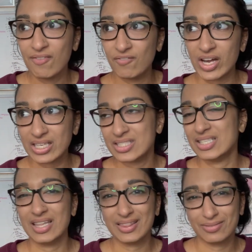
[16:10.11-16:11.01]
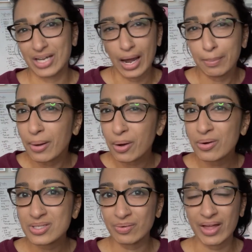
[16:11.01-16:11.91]
fix the
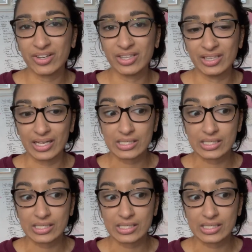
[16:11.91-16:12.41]
typos rather than like